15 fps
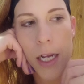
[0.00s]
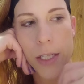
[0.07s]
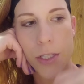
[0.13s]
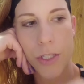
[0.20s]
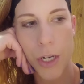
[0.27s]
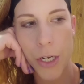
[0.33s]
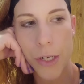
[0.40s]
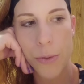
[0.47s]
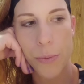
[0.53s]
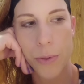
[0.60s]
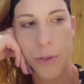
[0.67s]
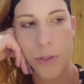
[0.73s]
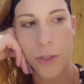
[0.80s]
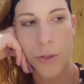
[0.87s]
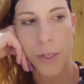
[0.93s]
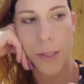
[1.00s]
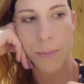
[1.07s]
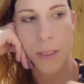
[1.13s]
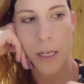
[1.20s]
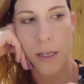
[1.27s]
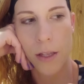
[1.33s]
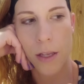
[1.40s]
it started with the
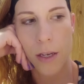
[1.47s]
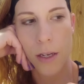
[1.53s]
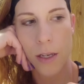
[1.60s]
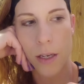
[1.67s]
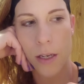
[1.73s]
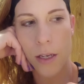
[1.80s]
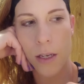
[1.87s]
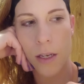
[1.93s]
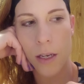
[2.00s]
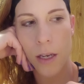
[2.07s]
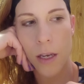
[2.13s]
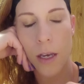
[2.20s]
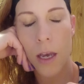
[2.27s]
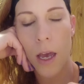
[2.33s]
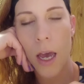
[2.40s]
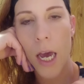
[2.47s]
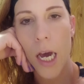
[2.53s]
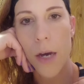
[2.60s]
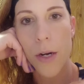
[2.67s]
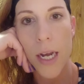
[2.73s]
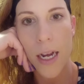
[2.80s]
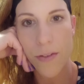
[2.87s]
dreams, I think.
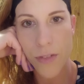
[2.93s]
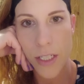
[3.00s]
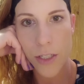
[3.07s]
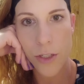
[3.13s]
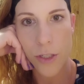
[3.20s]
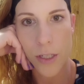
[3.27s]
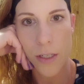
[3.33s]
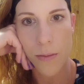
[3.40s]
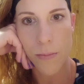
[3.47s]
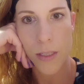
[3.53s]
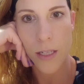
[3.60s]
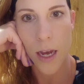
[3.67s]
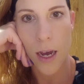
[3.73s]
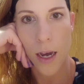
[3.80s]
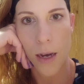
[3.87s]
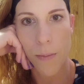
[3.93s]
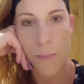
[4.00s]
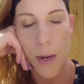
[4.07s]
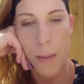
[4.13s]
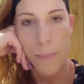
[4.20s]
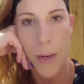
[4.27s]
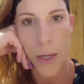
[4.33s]
I would have these dreams that
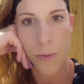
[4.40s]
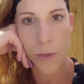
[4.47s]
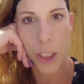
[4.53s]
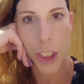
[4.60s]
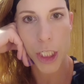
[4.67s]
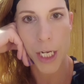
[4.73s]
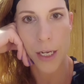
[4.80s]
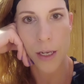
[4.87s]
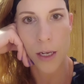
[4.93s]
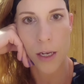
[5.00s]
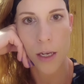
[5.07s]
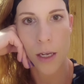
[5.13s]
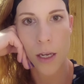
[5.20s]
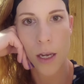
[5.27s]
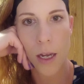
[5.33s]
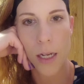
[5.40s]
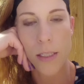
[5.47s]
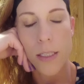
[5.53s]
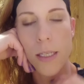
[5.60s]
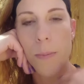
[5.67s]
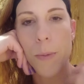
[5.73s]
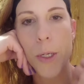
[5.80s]
my bed was shaking
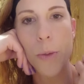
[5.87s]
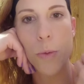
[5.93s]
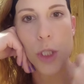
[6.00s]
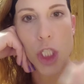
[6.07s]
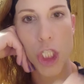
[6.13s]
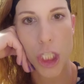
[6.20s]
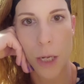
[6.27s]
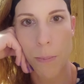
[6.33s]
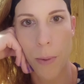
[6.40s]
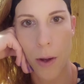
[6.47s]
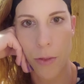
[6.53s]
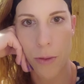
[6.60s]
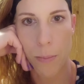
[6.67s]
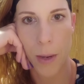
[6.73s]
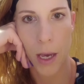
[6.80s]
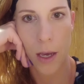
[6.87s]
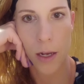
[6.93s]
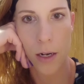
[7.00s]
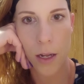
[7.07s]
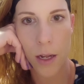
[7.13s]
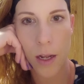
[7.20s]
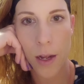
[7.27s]
and somebody would jump on the
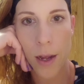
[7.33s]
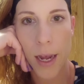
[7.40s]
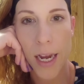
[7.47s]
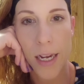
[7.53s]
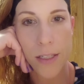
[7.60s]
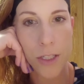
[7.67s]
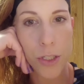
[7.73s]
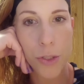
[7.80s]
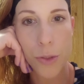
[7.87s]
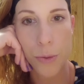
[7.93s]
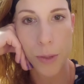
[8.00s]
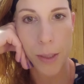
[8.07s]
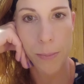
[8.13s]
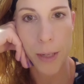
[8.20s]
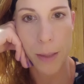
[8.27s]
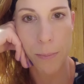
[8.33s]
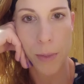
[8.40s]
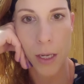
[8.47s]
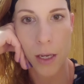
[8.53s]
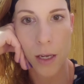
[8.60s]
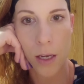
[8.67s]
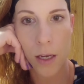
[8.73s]
bed and scream at
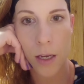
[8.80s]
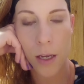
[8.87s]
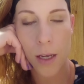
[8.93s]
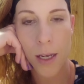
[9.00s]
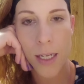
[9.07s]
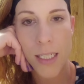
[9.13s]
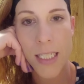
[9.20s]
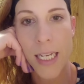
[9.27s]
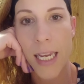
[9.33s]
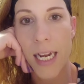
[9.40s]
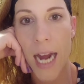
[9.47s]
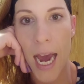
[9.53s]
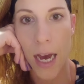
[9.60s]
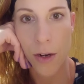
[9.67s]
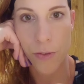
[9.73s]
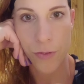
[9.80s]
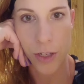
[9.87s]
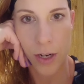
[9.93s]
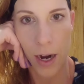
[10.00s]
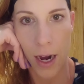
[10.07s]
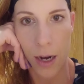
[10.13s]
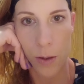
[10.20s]
me to get out of
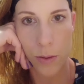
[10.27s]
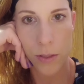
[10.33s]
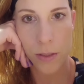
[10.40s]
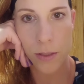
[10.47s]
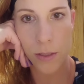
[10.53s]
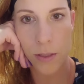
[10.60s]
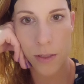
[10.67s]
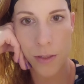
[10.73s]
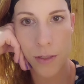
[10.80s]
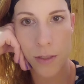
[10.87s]
their house.